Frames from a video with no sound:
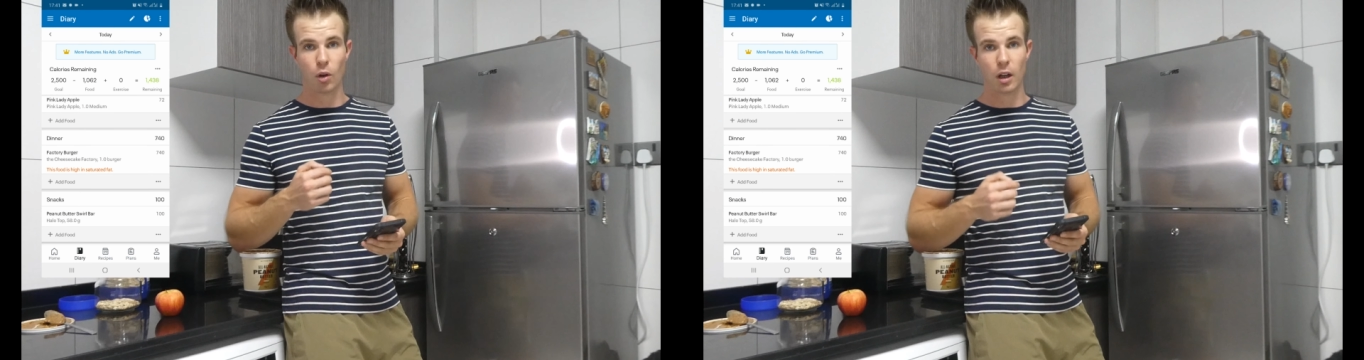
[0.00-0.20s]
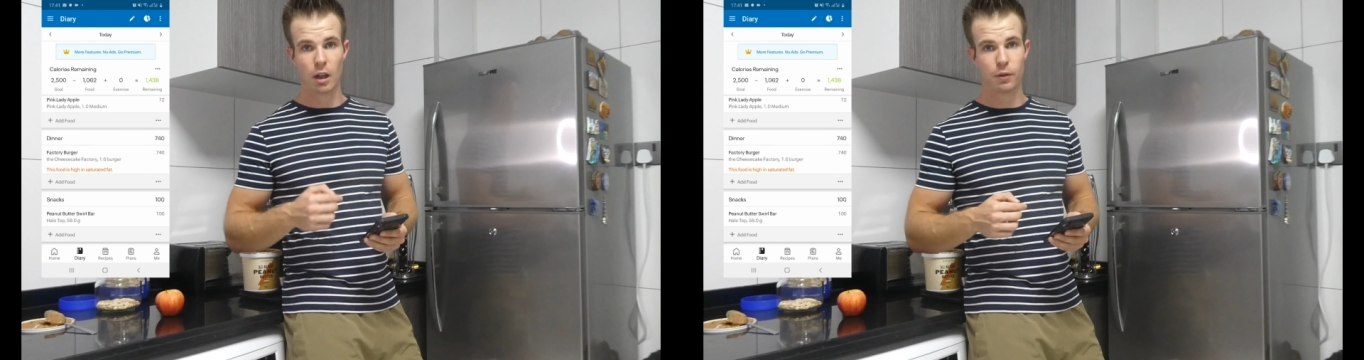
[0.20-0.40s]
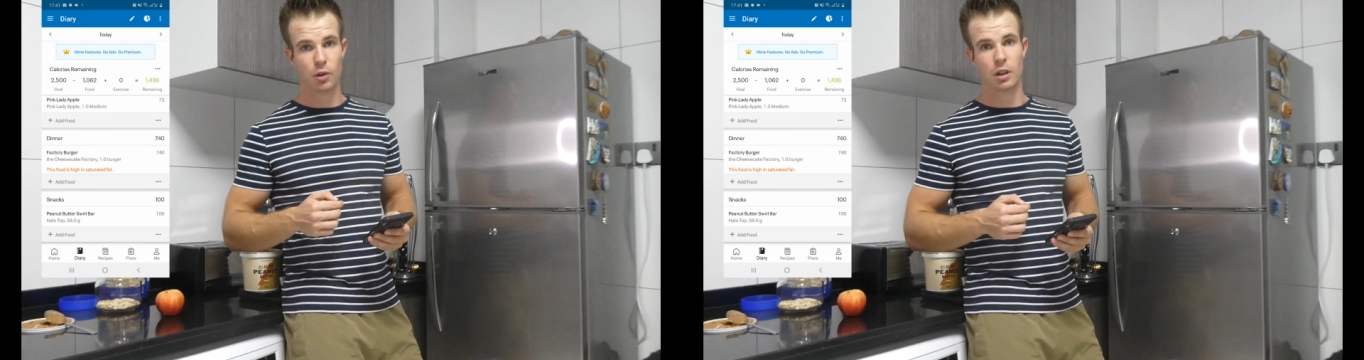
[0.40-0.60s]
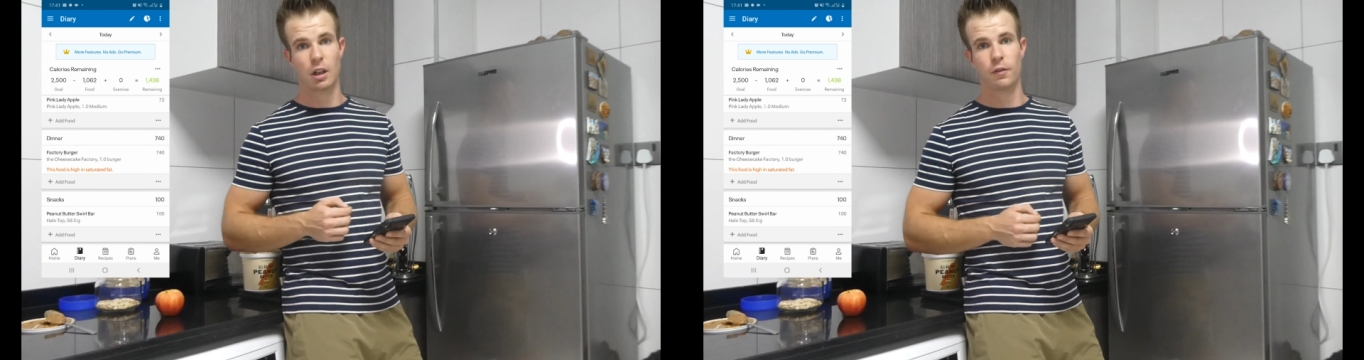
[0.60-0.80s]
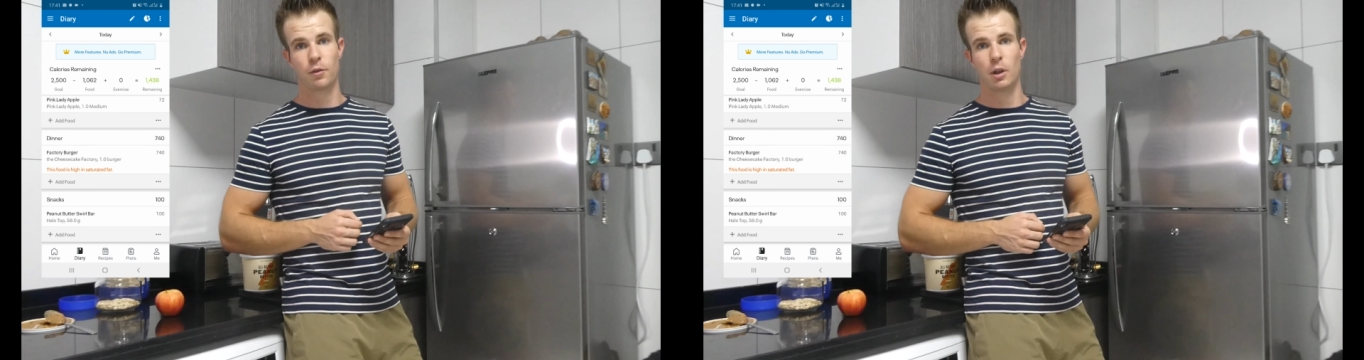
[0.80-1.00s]
if you're to
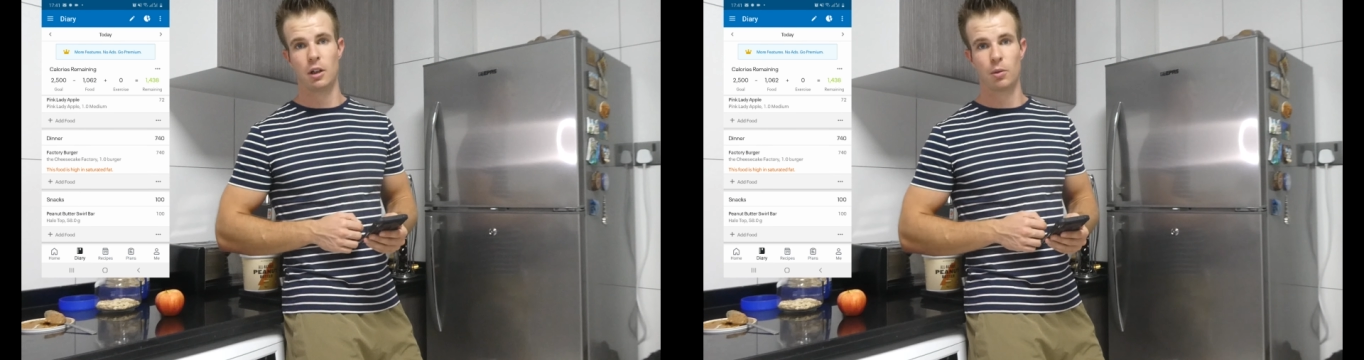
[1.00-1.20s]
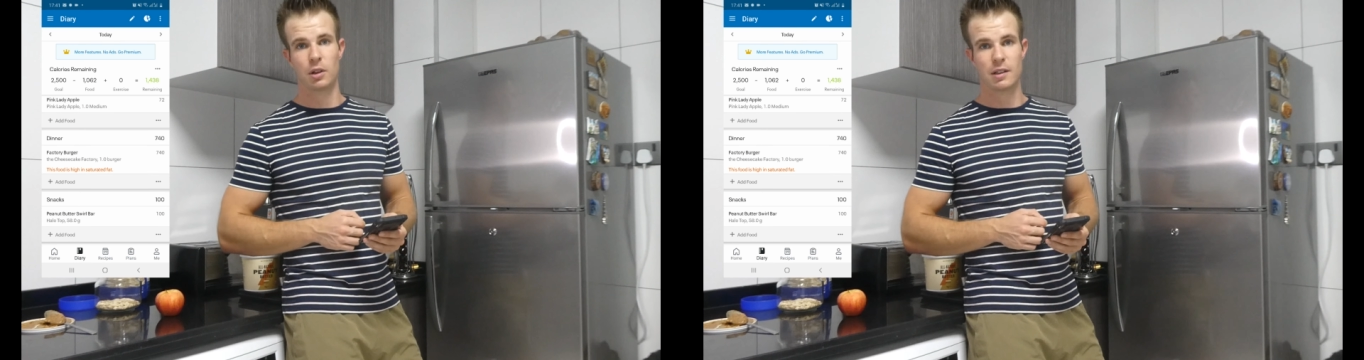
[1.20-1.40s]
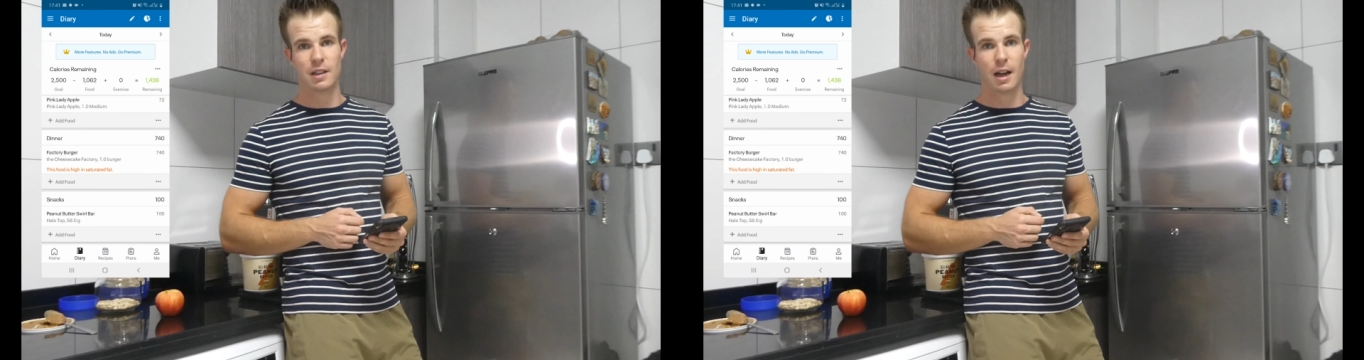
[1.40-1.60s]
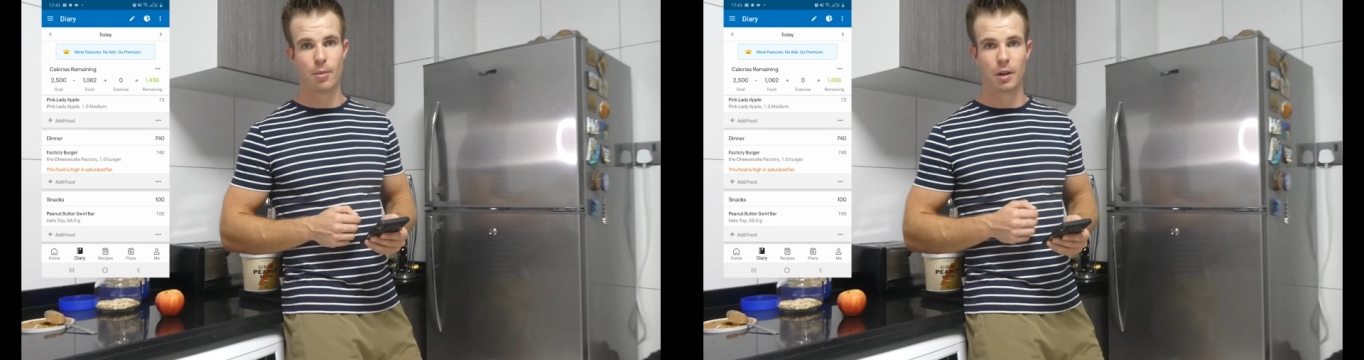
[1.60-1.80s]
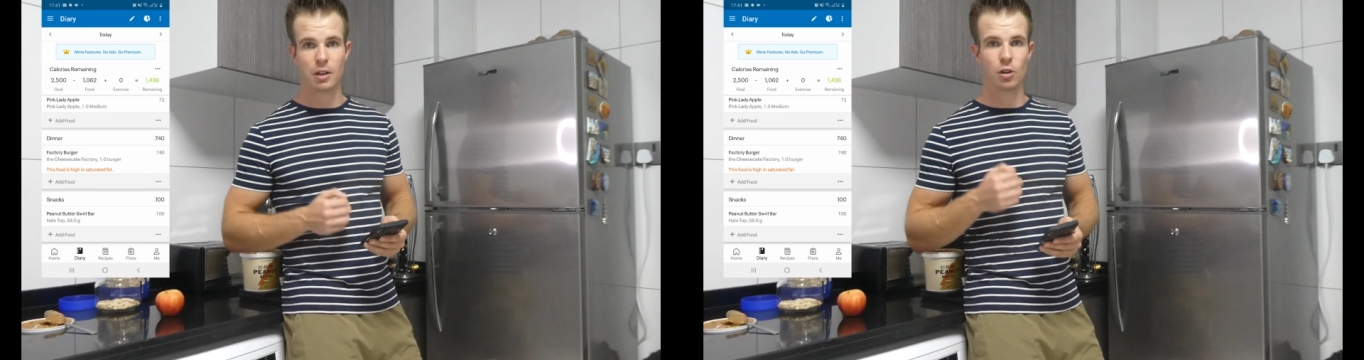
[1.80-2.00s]
get familiar with this
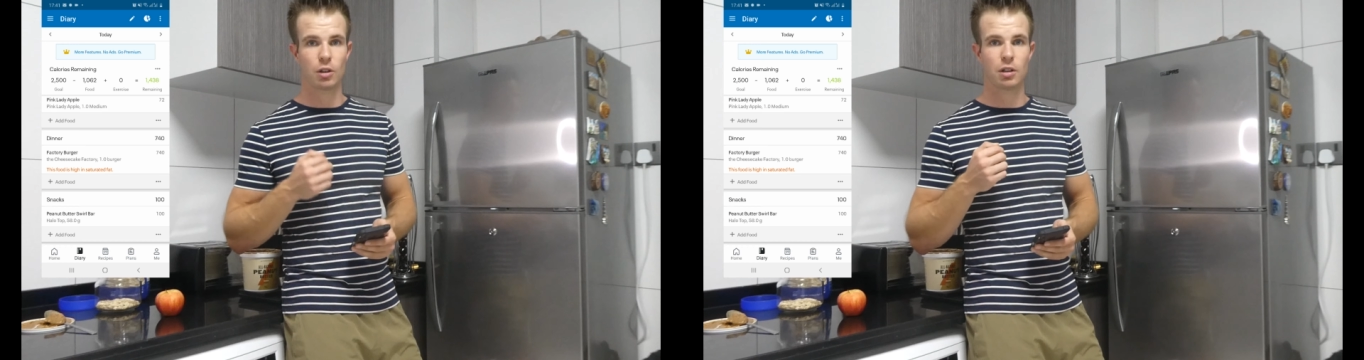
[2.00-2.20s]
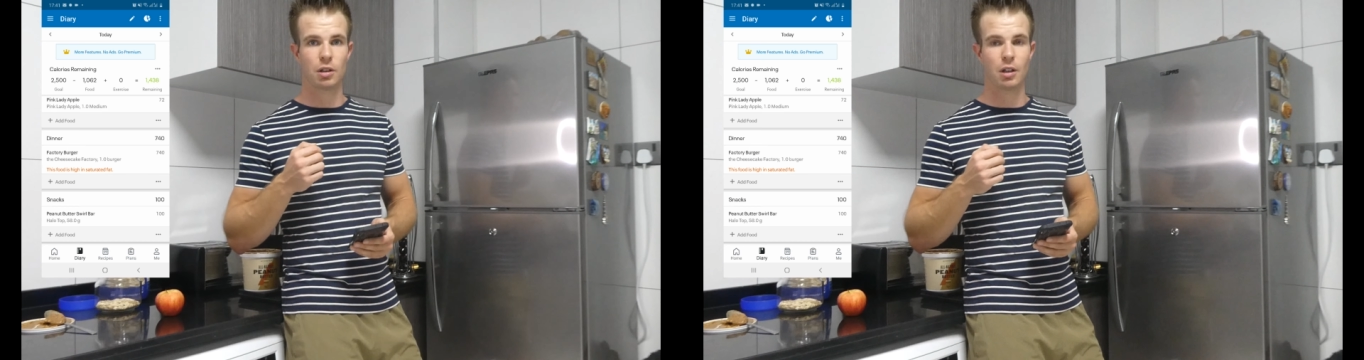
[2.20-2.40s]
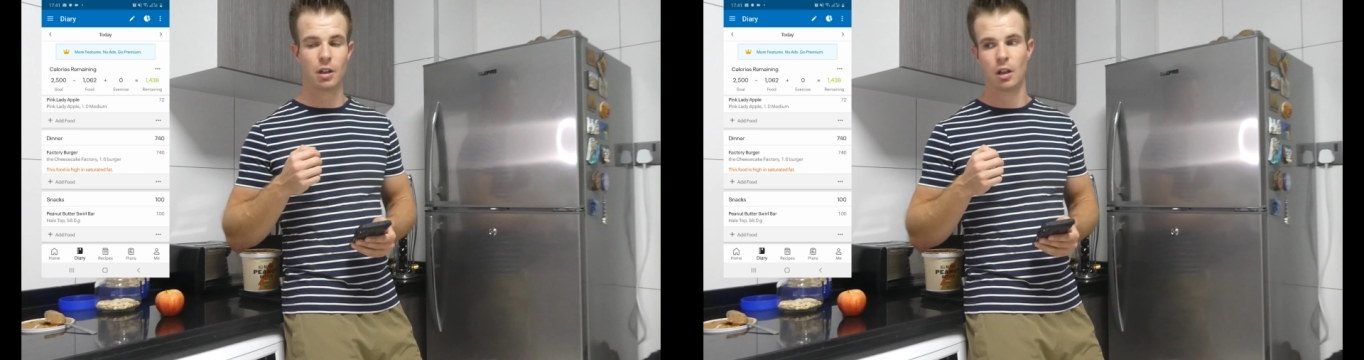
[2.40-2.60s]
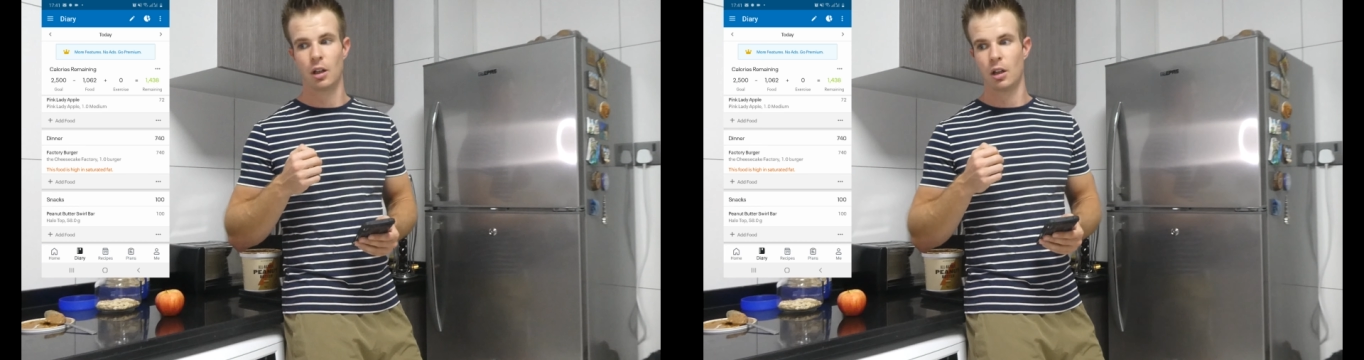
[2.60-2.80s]
app and you're to